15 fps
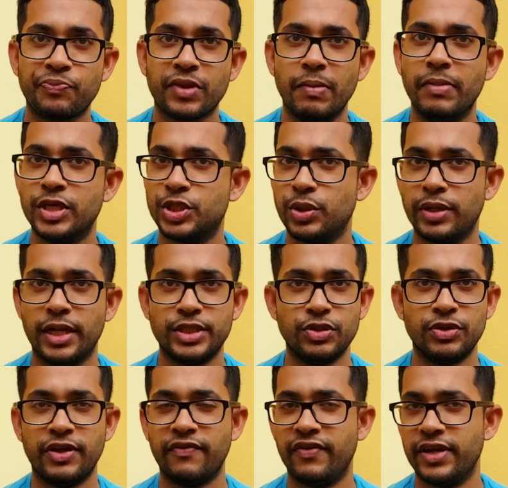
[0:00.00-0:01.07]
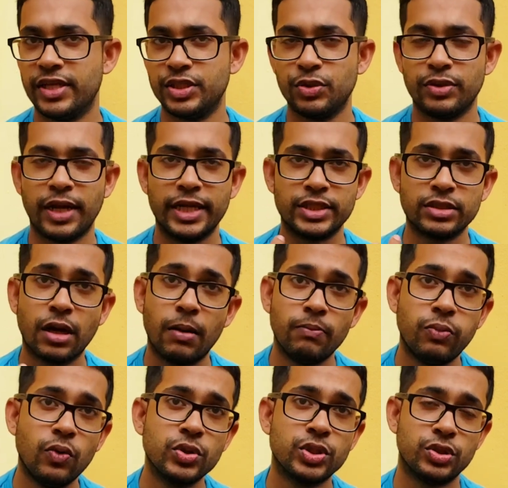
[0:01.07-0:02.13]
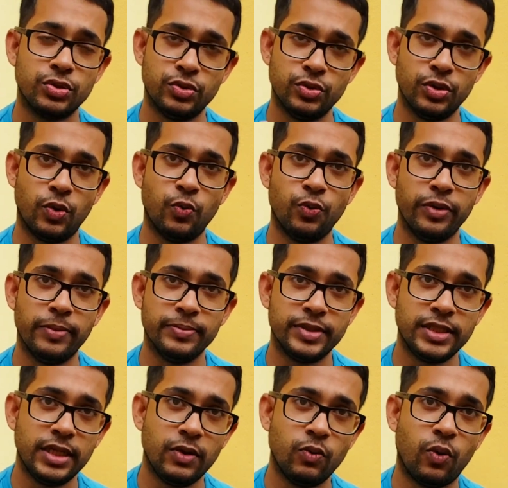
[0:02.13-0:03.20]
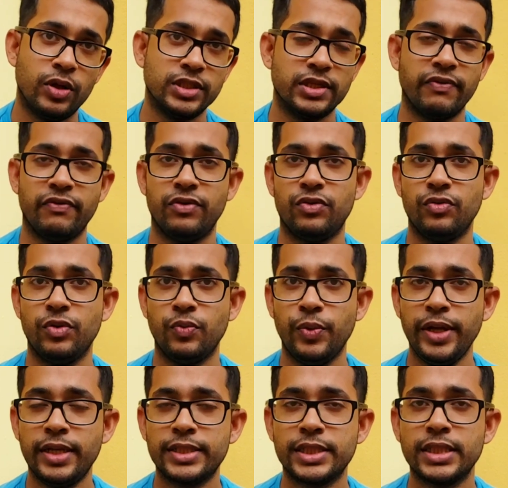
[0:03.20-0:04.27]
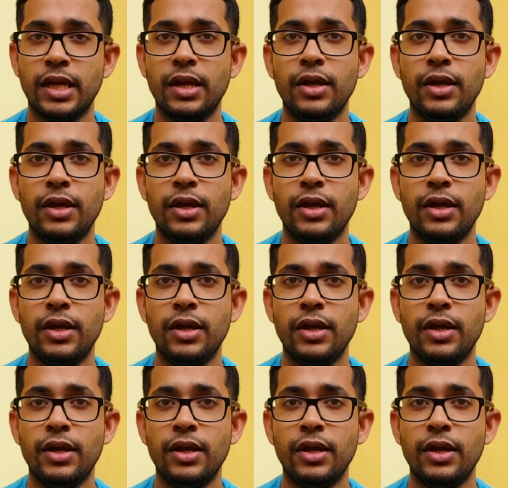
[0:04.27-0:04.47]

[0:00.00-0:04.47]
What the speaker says: Make sure that you're giving it your nice compost. You do your worm tea once every 3 weeks.